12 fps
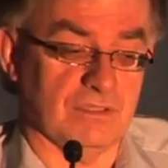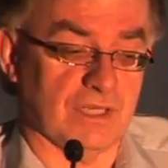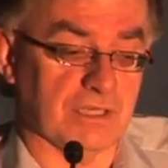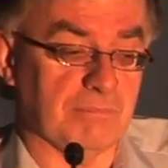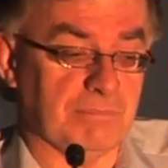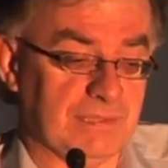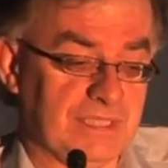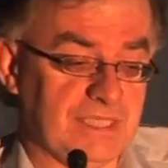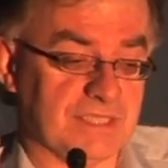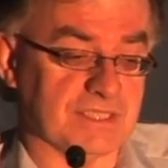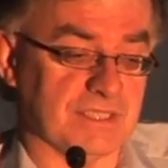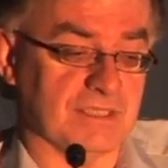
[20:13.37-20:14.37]
a
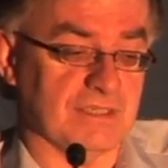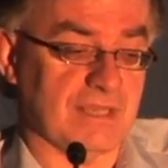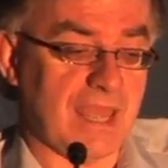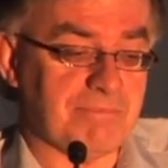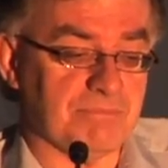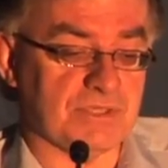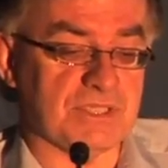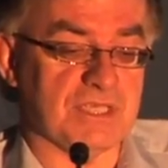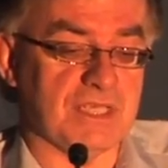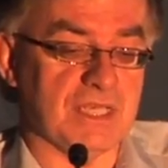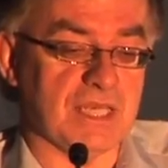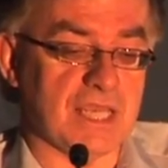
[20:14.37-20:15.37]
complete,
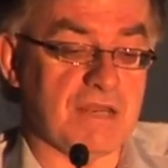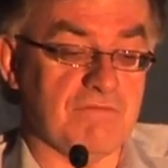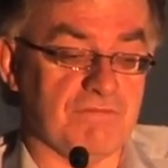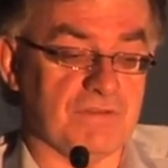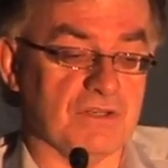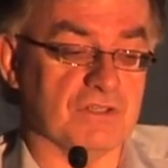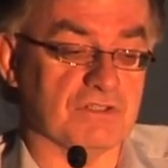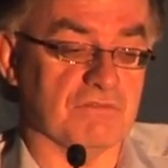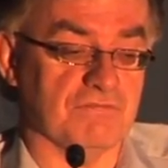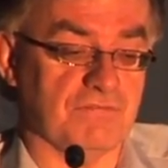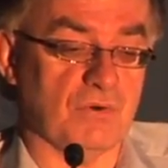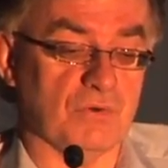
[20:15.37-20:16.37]
empty, infinite
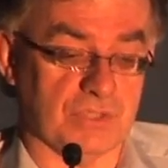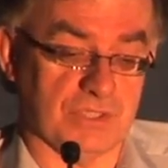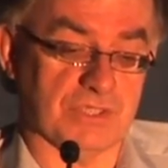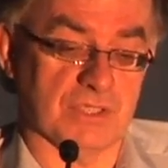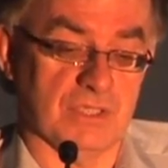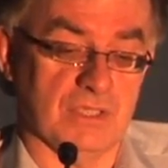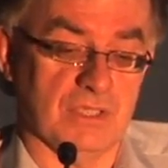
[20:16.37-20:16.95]
void,